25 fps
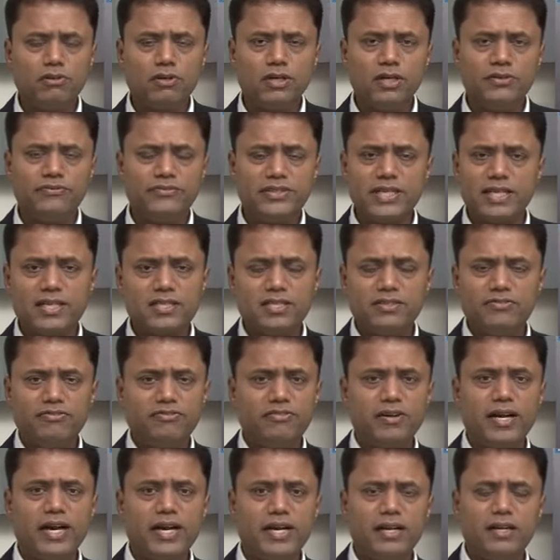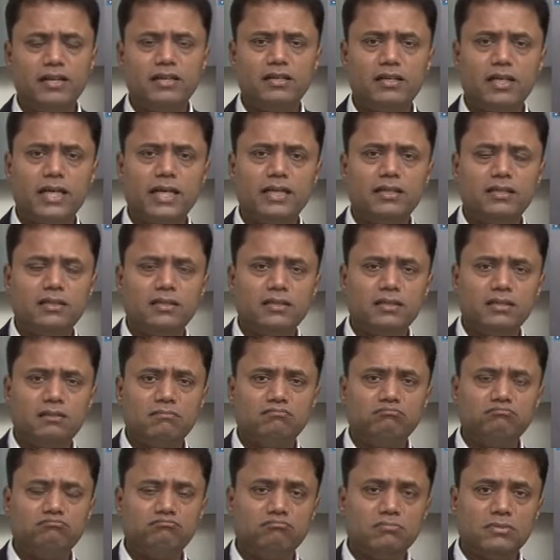if there is a flood and
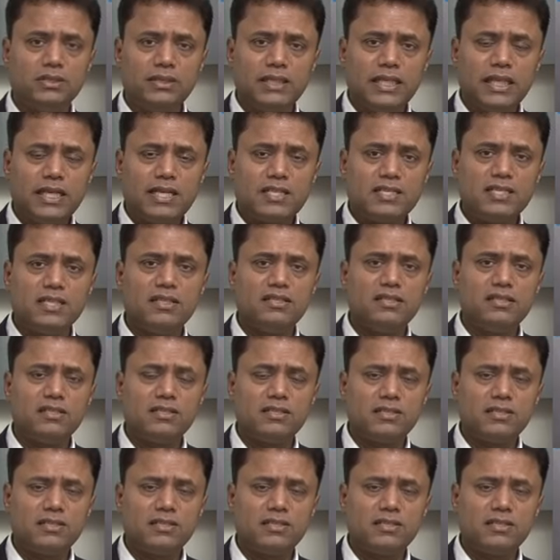the data center